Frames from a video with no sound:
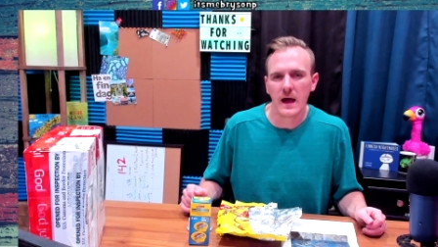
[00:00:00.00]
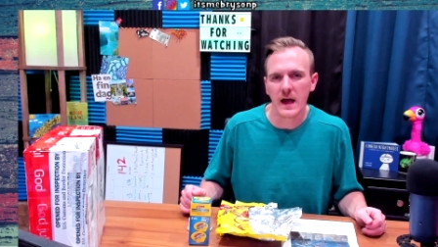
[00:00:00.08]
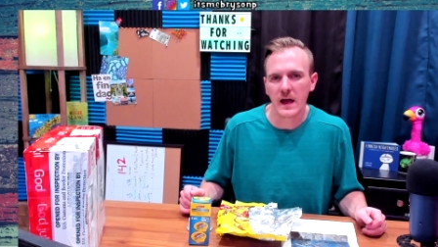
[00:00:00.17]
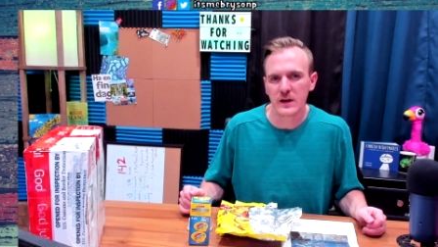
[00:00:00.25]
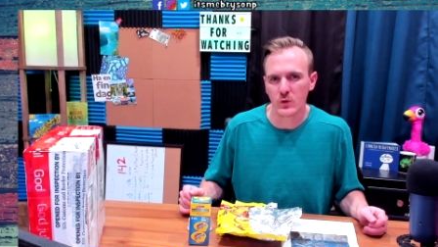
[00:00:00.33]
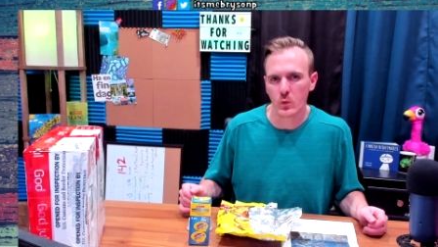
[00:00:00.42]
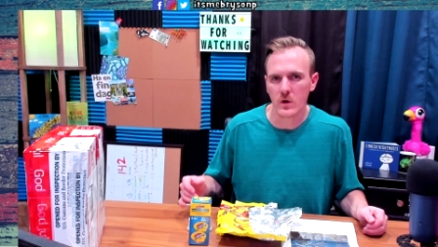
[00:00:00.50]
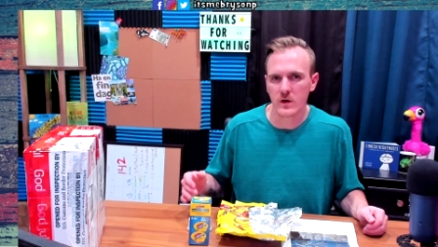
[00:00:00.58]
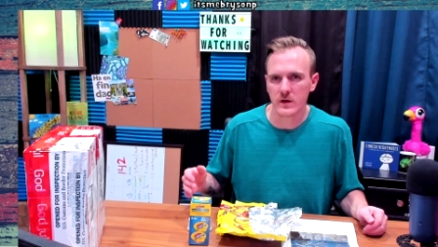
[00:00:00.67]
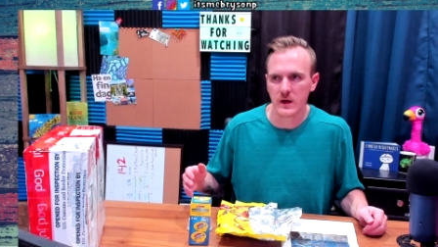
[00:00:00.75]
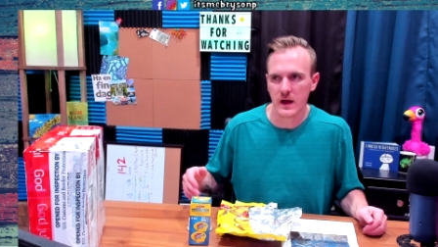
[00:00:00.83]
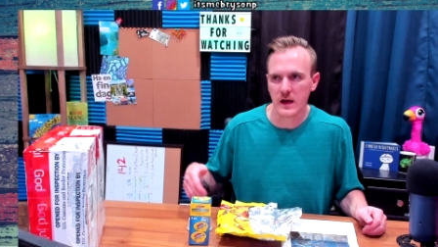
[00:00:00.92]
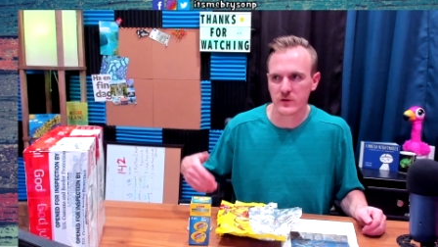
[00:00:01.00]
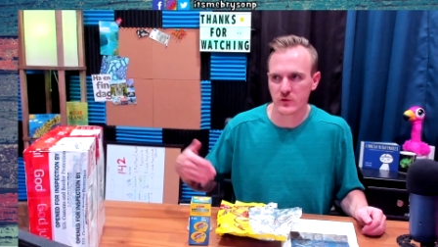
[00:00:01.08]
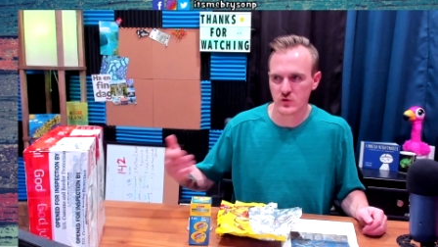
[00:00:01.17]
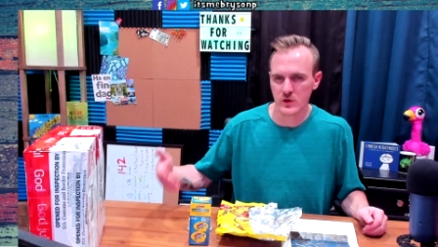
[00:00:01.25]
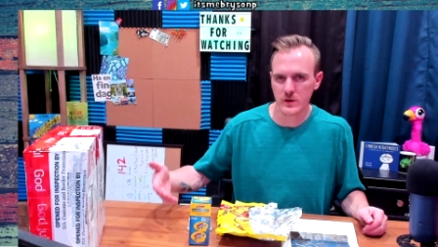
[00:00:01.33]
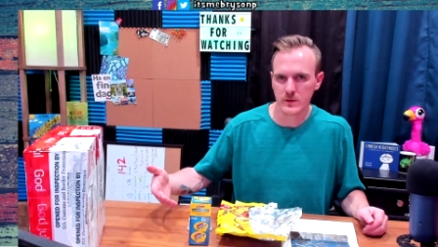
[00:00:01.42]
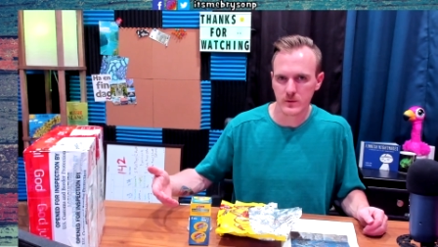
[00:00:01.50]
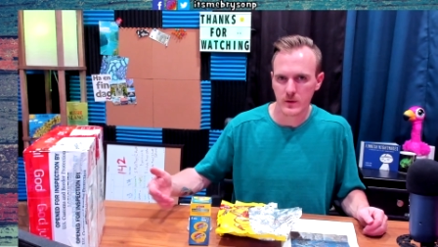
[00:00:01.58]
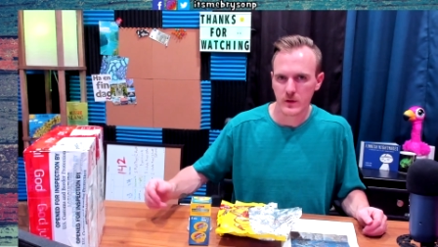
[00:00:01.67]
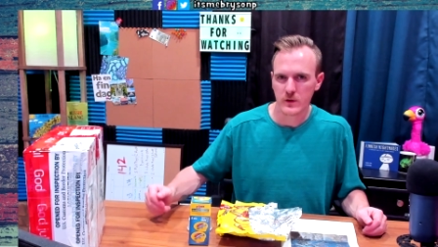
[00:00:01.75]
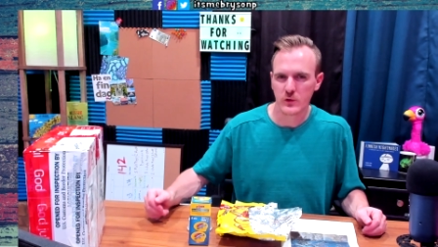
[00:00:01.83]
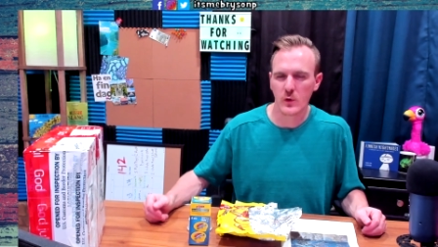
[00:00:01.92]
I had to work extra
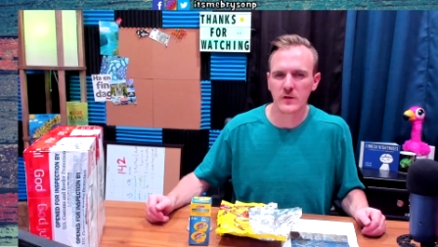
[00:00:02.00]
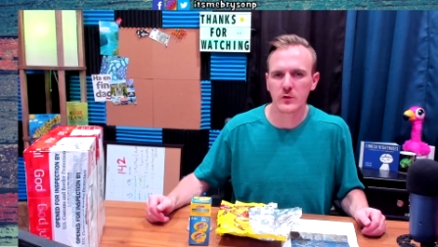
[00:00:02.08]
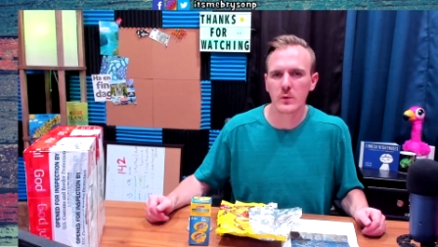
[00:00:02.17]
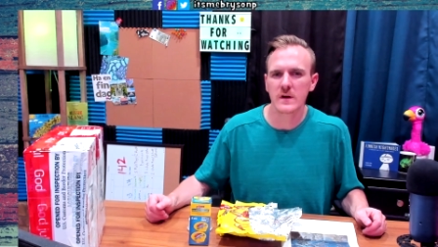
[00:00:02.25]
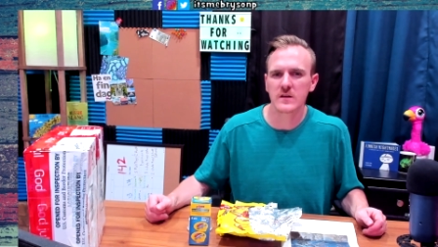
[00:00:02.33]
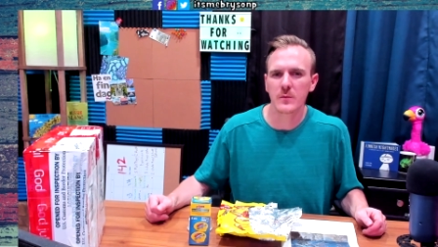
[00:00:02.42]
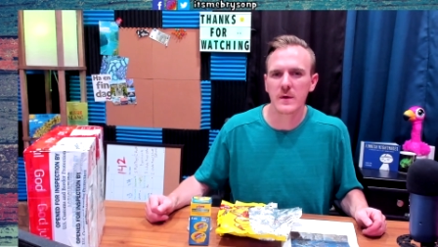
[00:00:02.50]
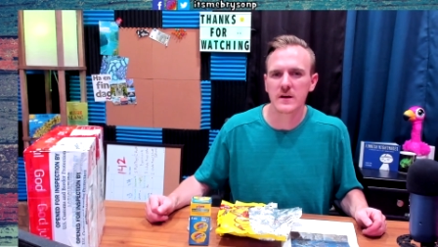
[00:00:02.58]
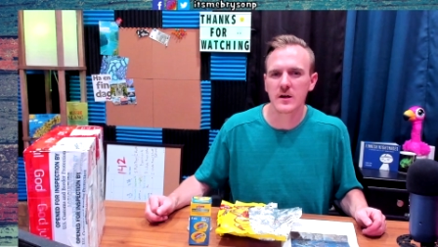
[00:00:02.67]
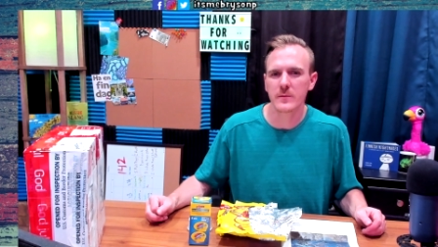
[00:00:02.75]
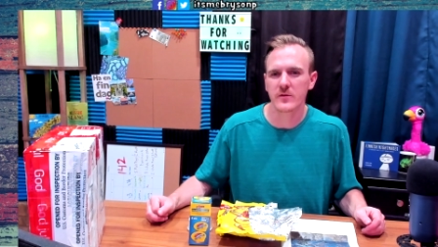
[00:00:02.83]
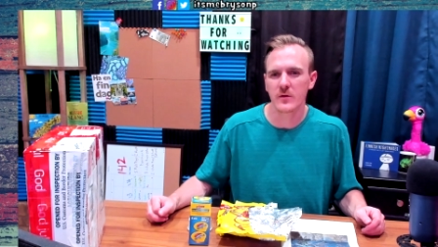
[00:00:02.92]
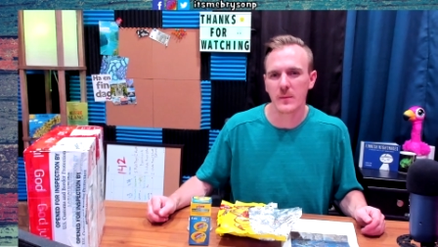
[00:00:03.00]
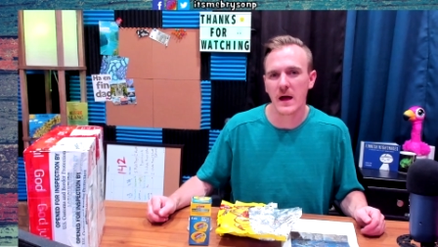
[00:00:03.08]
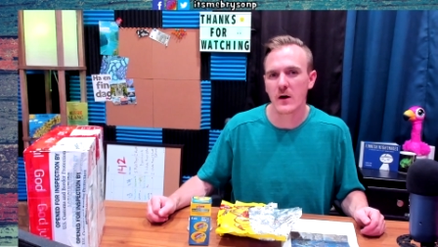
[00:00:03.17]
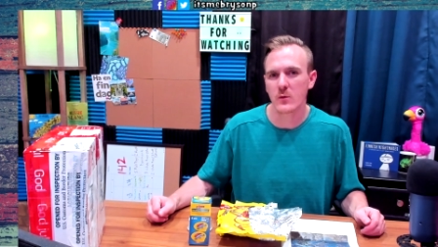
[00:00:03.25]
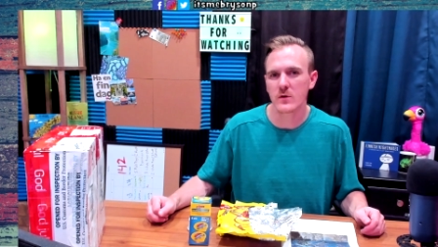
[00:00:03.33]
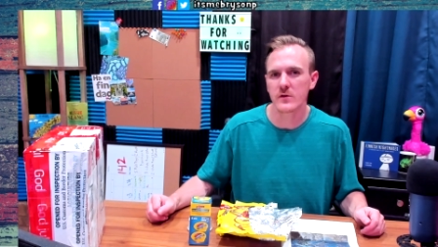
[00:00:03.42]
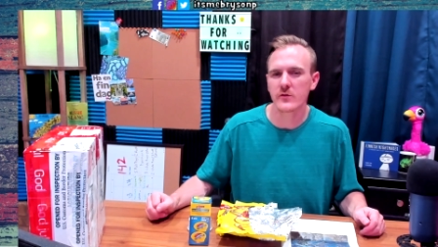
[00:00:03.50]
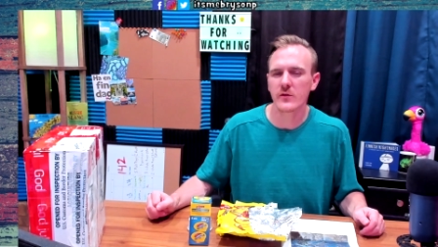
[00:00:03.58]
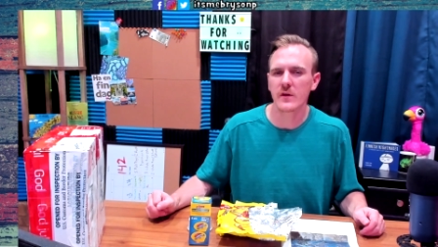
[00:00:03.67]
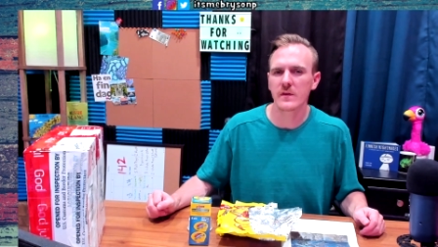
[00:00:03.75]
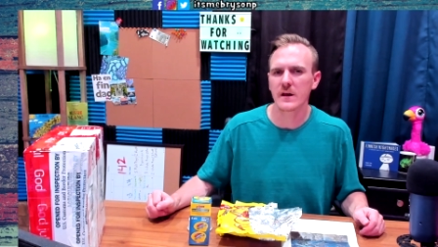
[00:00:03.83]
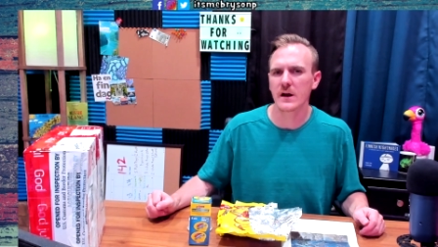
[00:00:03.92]
throughout the week to make up some hours,
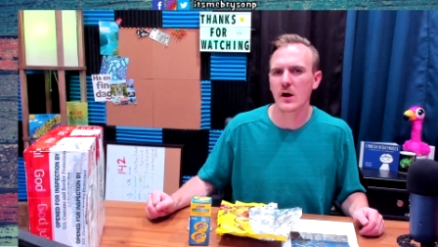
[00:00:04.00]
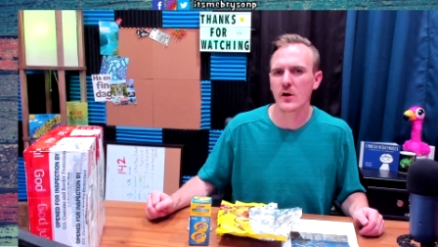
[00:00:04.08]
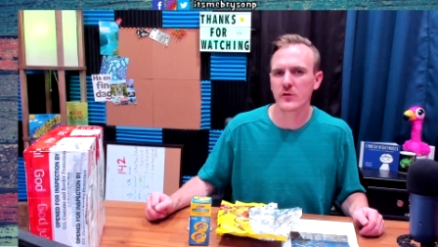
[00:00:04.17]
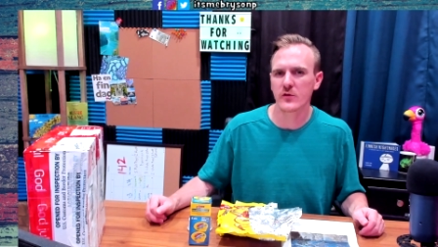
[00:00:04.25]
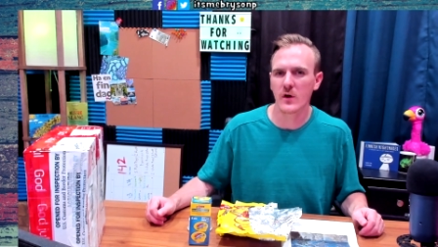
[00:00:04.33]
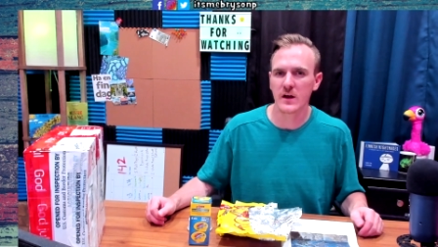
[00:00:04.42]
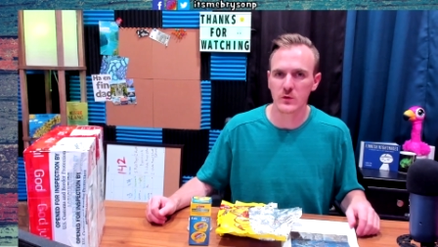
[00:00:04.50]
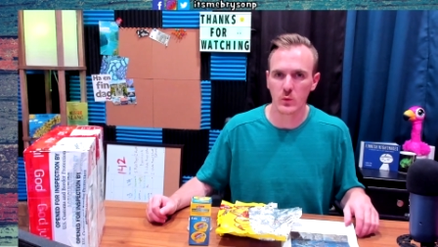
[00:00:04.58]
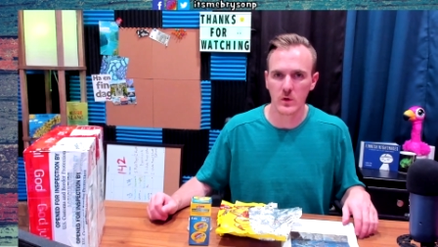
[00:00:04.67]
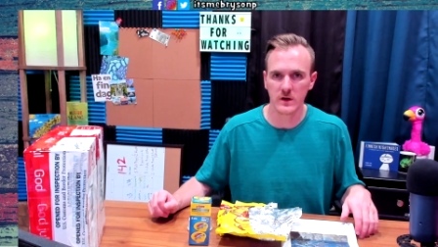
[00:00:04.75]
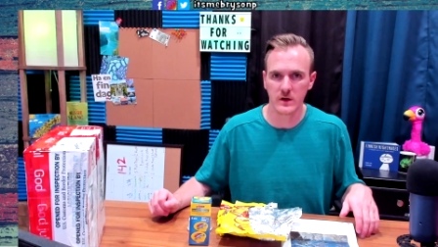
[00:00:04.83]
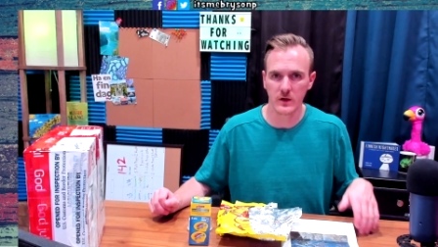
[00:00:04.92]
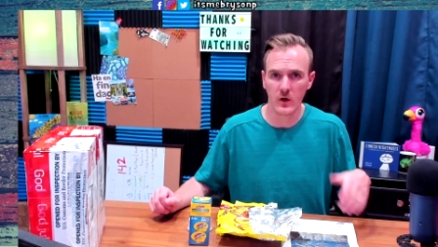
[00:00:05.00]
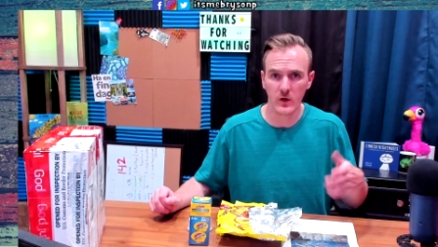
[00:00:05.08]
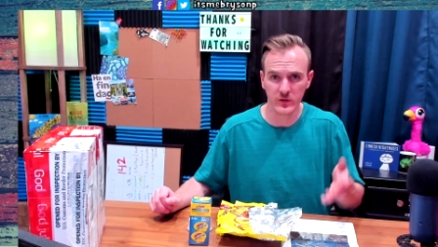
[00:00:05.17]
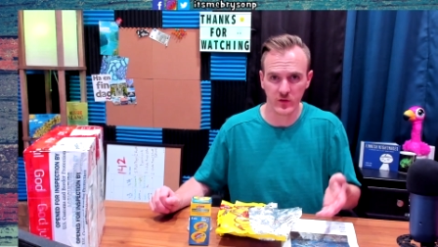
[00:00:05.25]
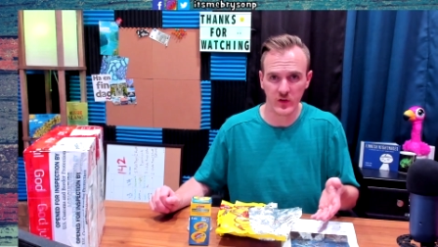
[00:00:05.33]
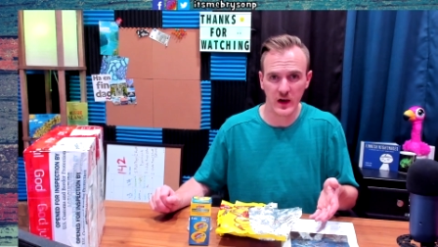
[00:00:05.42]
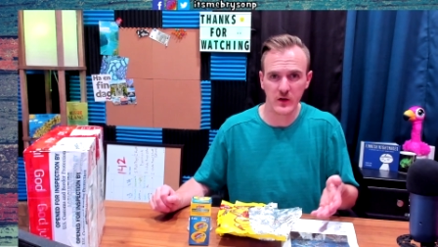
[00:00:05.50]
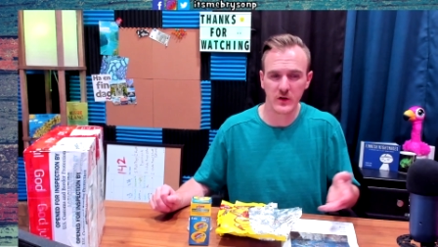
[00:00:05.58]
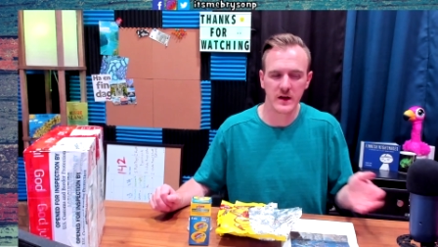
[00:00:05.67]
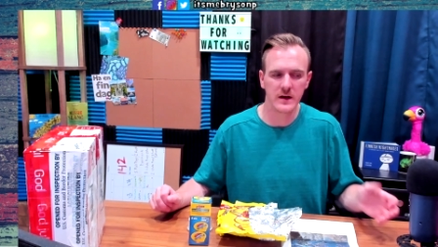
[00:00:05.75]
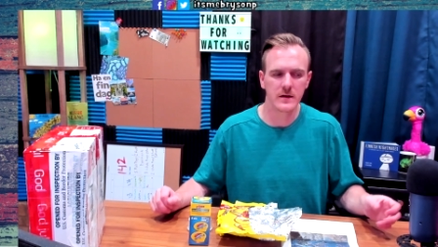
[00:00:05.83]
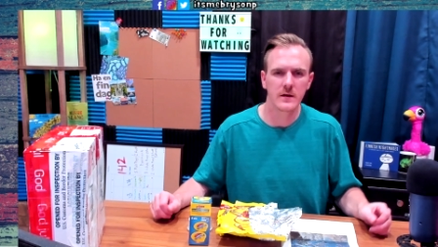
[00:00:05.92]
and then I also had to work on
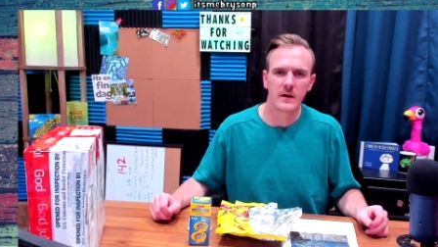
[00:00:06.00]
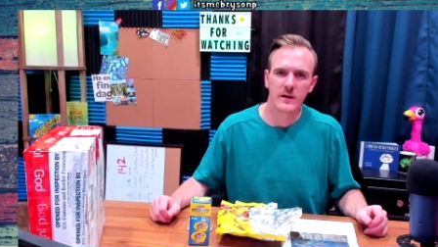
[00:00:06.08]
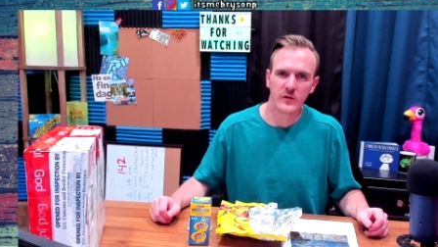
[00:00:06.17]
Saturday.